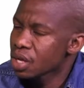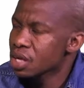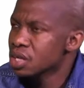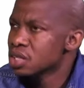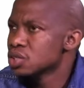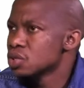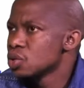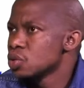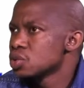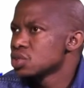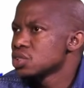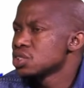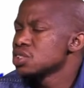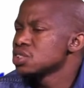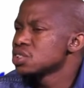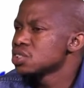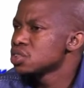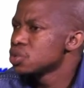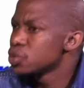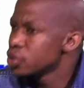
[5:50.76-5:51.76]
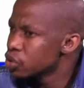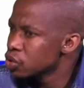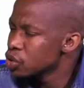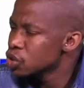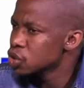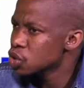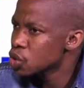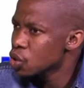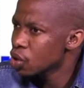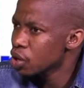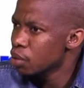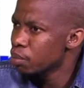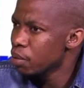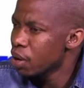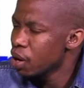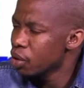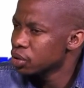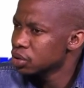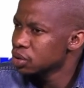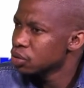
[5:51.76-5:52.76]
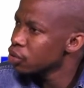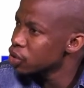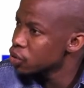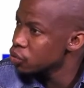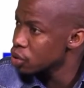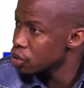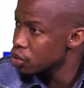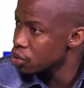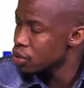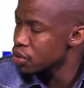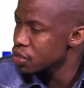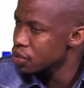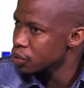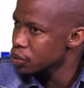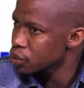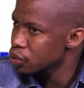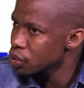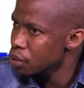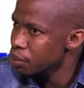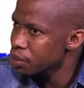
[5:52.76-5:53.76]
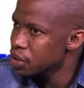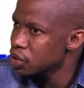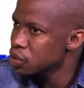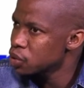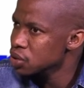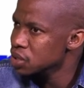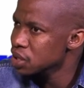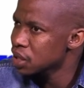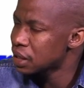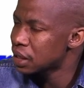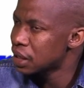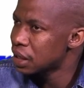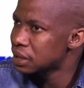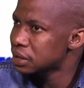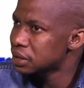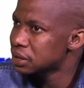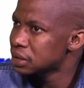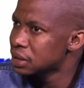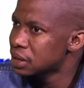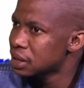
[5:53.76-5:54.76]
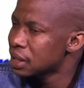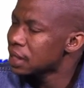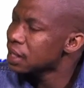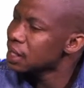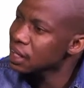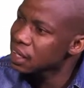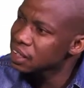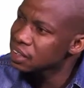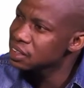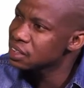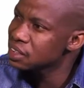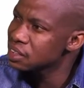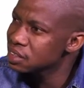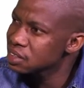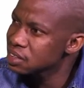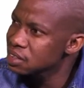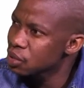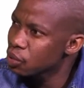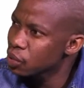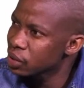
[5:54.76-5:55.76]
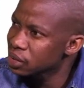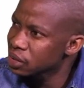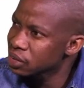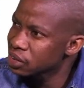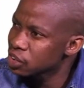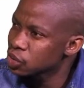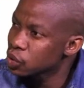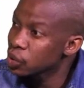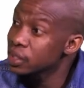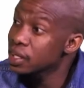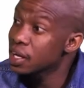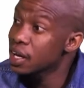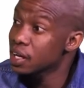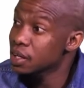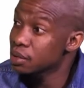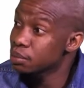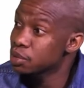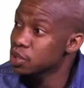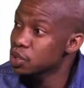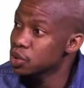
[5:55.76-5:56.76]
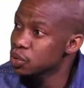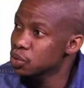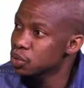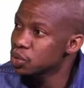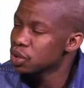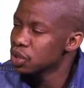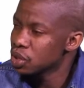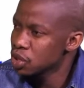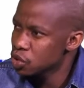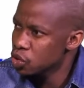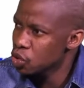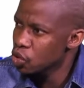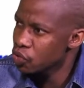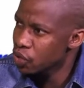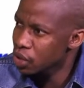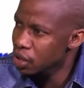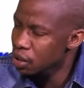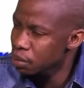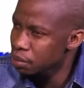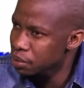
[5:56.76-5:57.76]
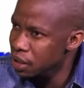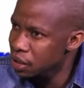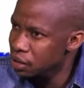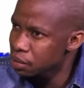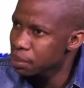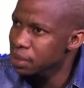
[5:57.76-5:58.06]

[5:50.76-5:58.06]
So since you did not talk about what you were going through, I mean, you said that writing is the one that actually helped you to overcome that.